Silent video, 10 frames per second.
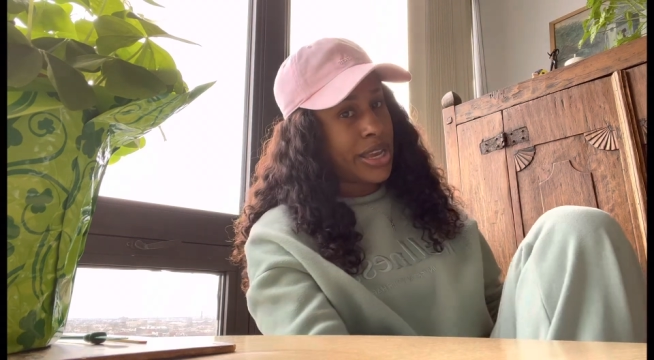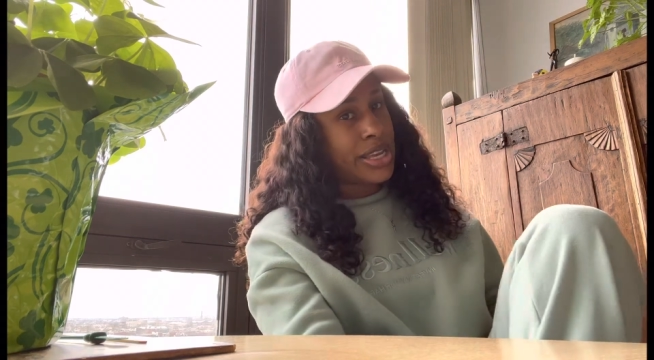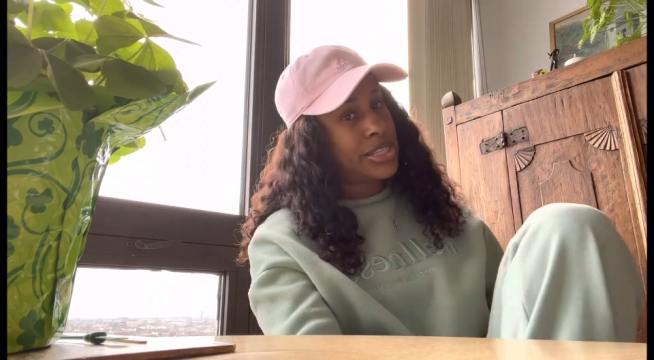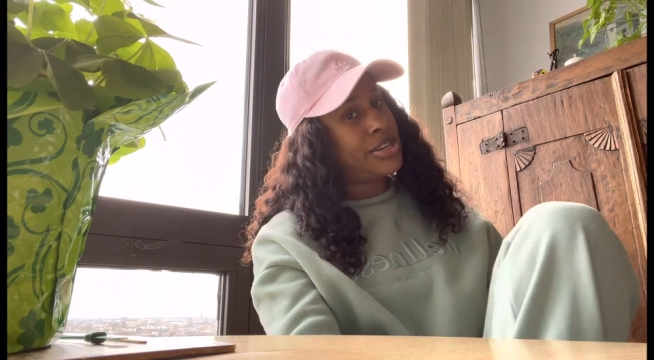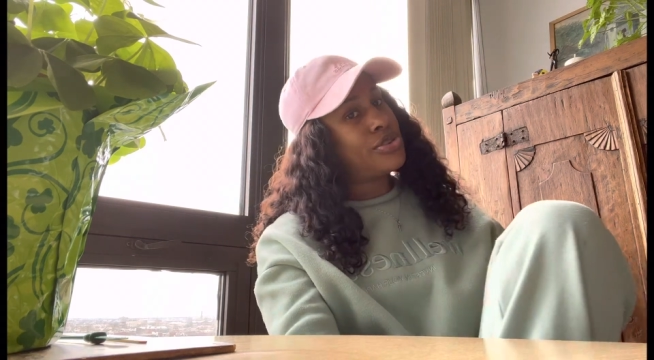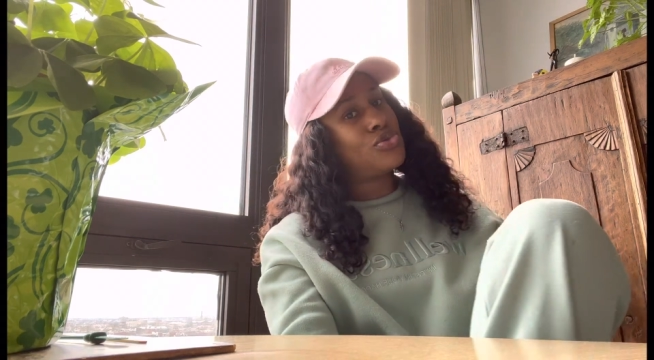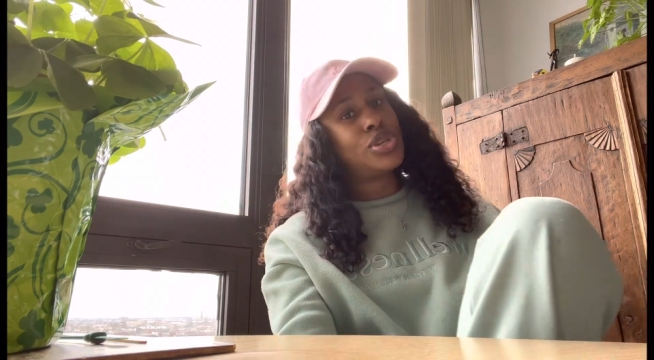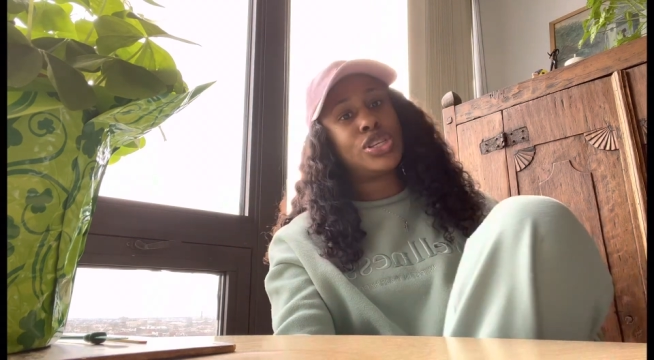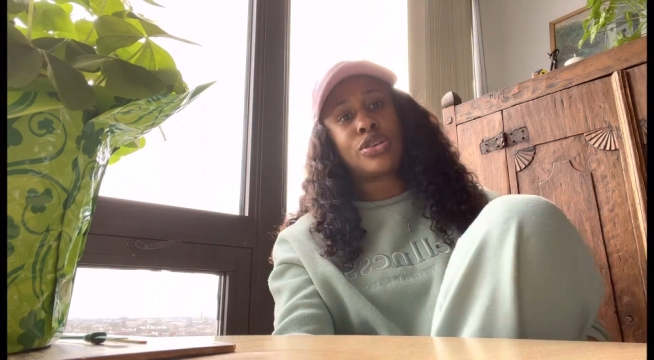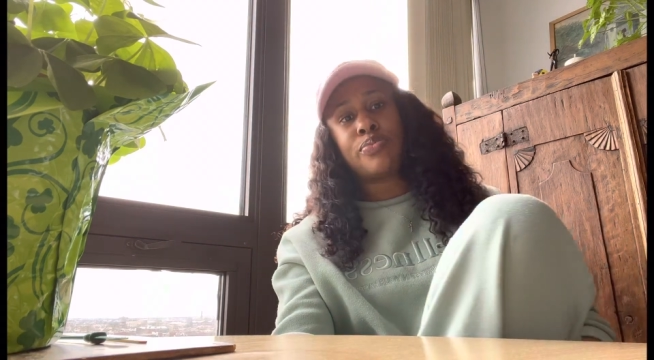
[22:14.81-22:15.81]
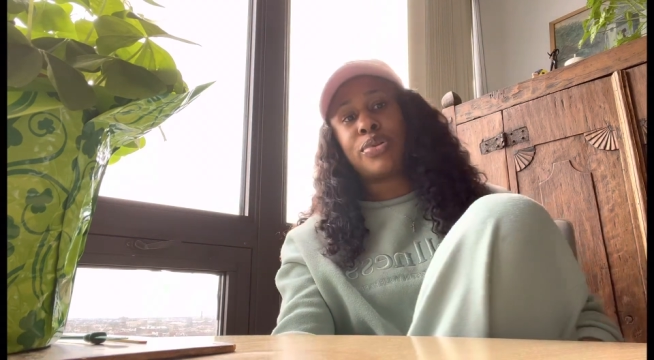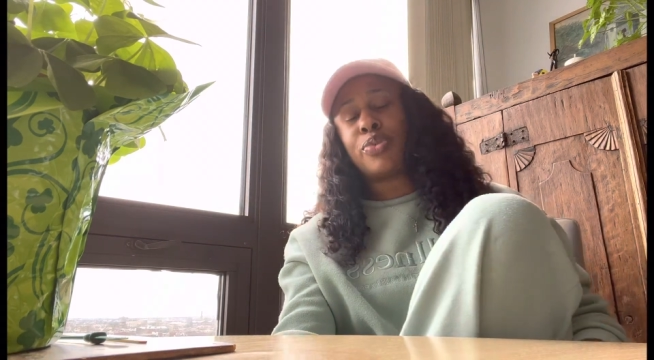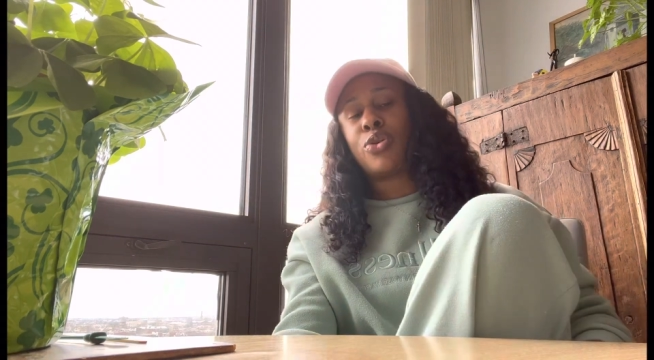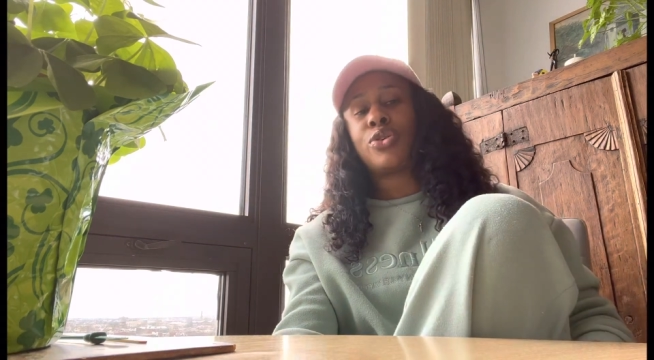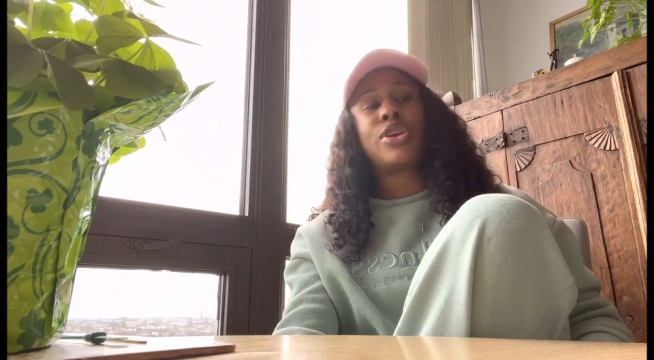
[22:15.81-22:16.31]
because there's really some
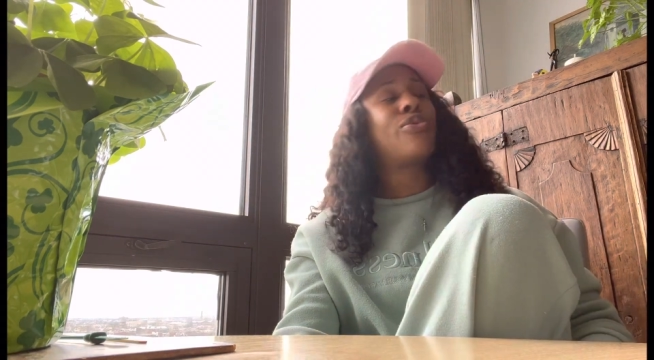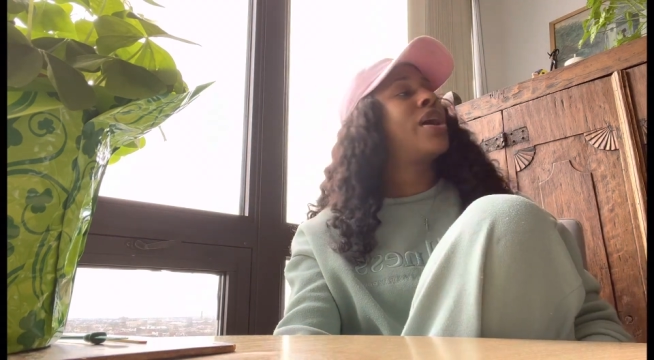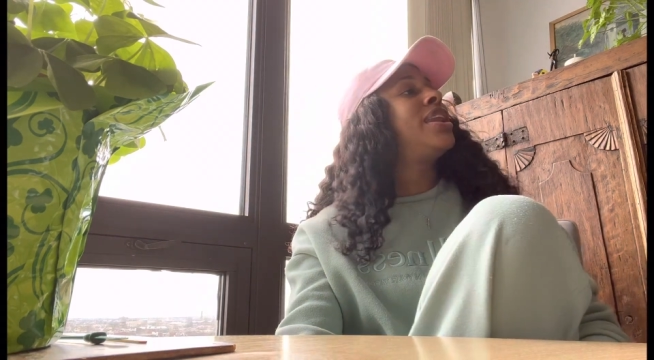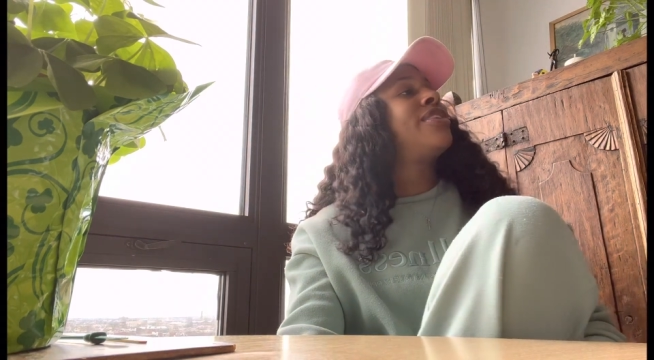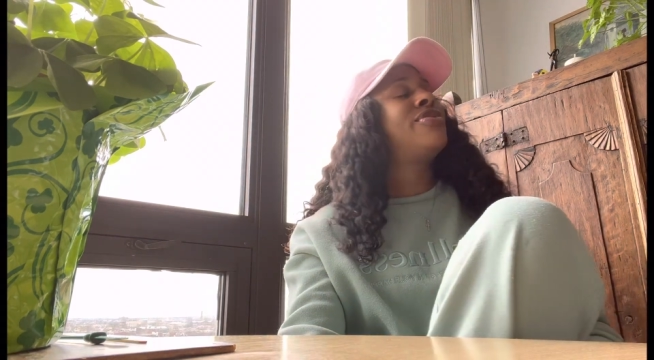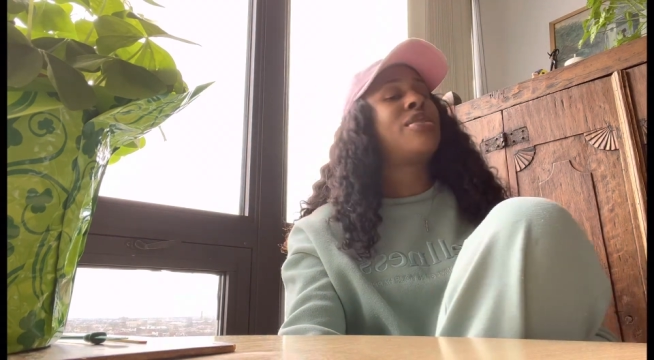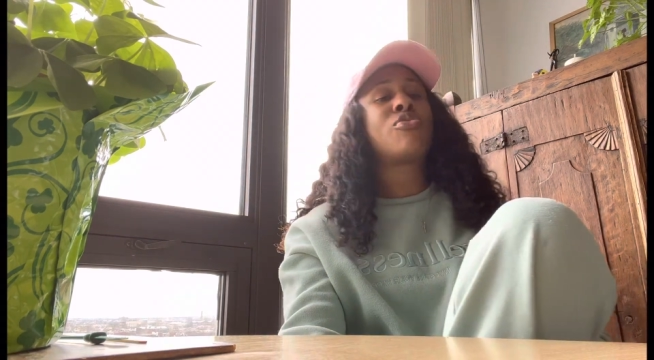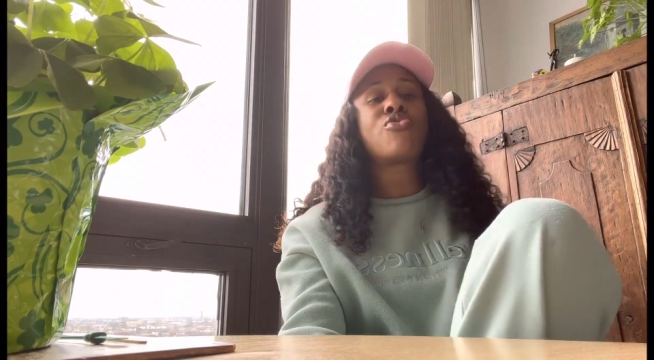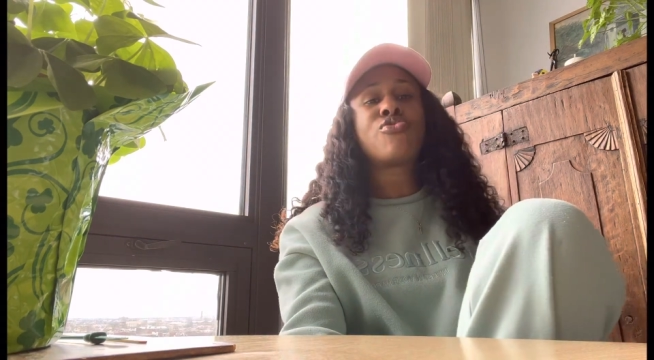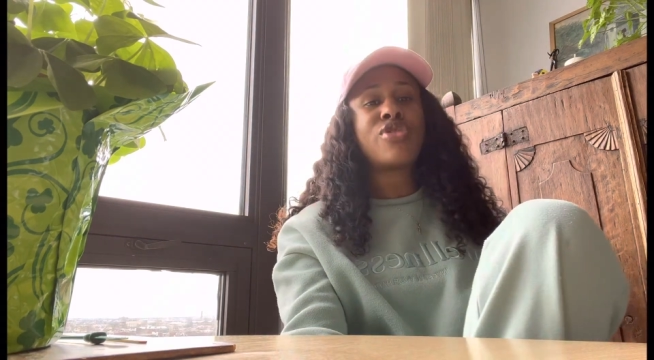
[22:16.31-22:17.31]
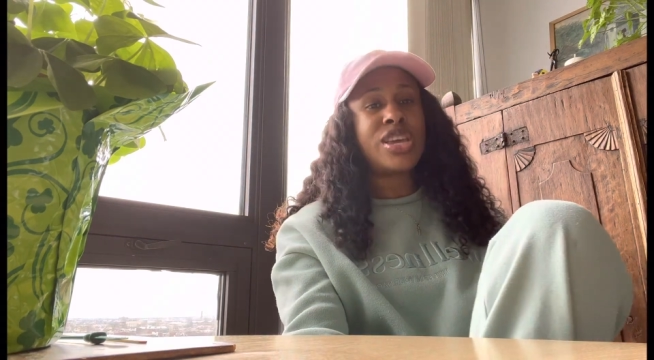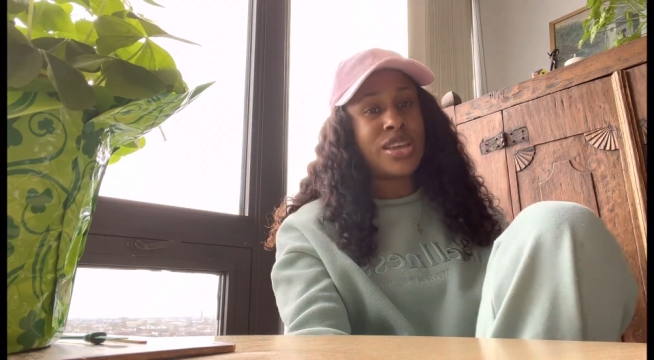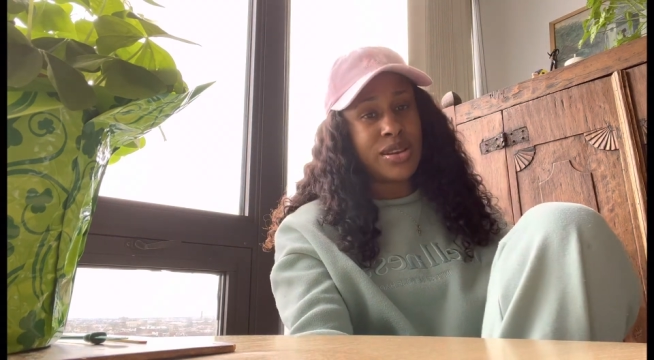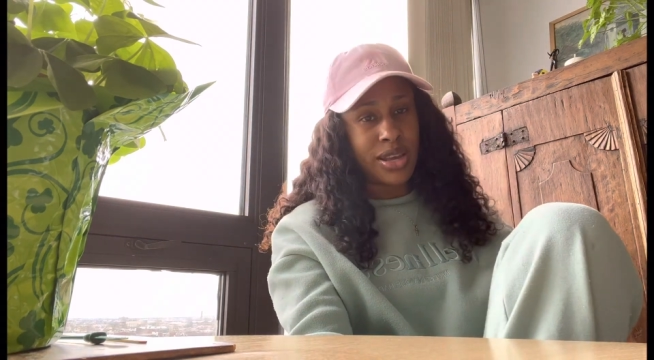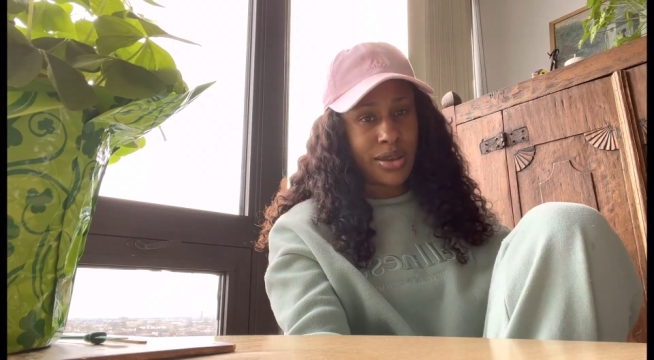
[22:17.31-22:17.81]
people out here who are living
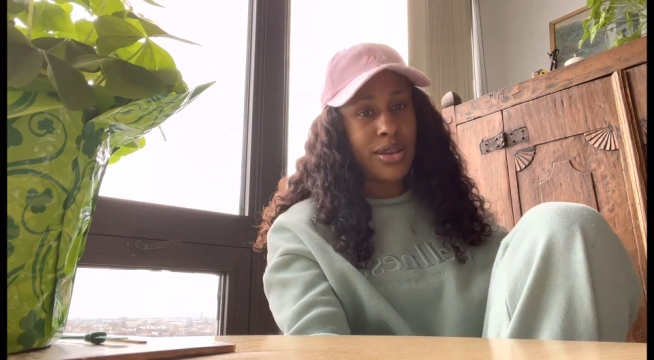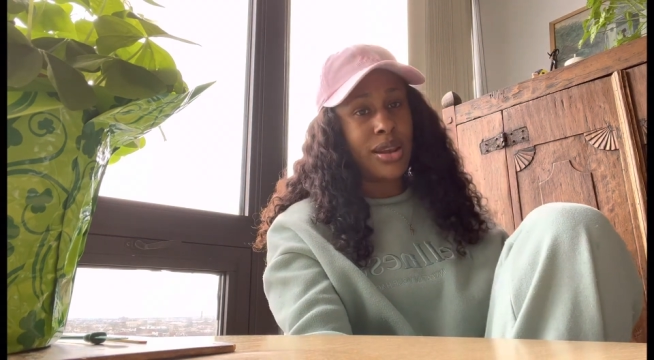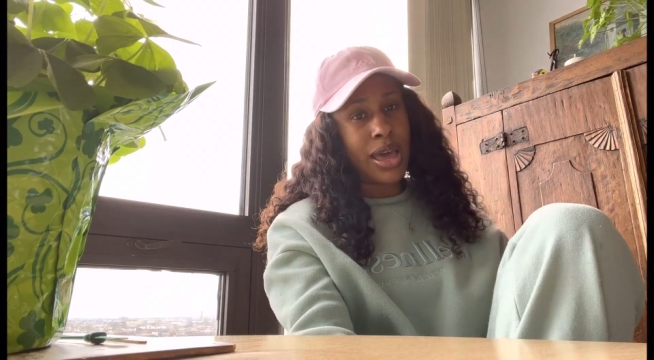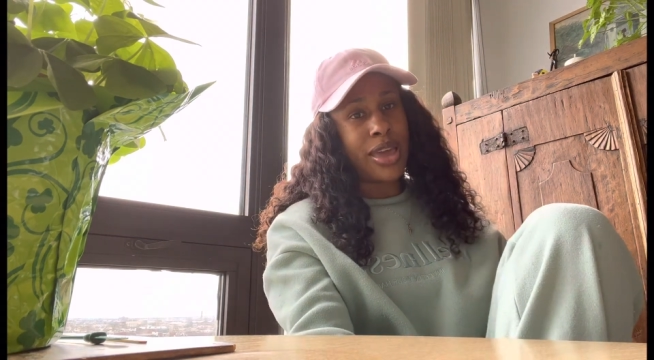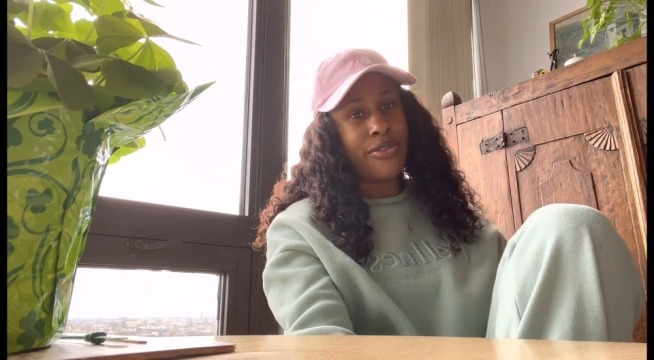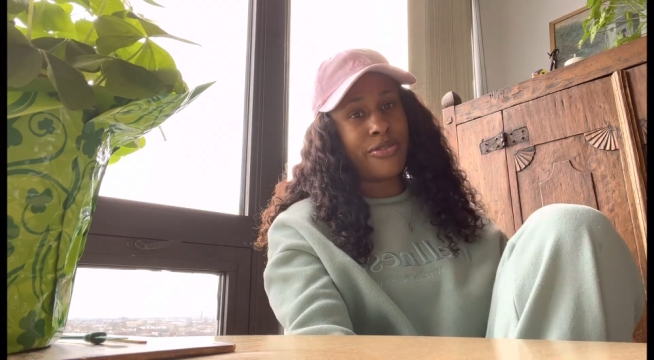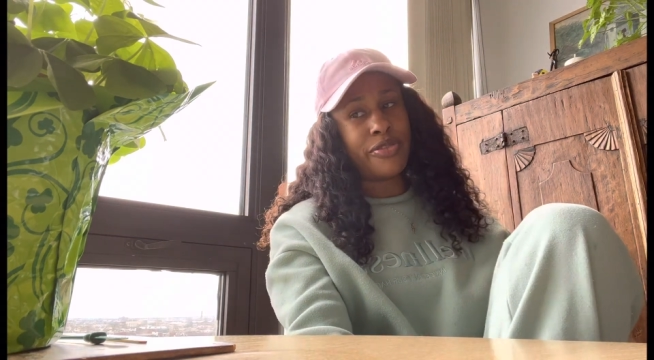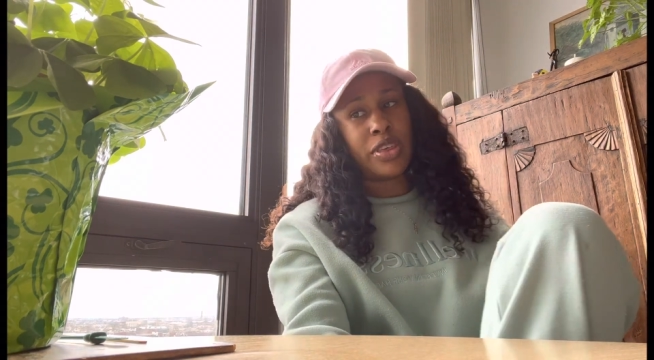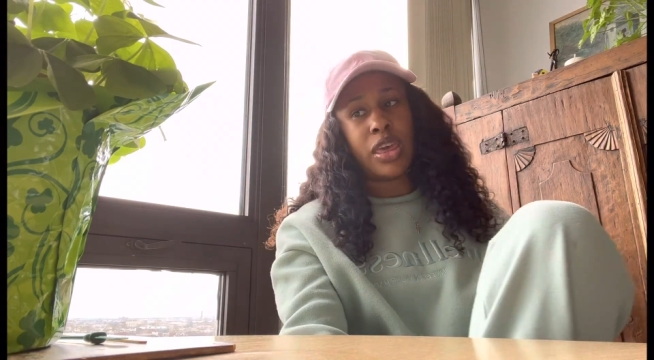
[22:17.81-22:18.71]
real life.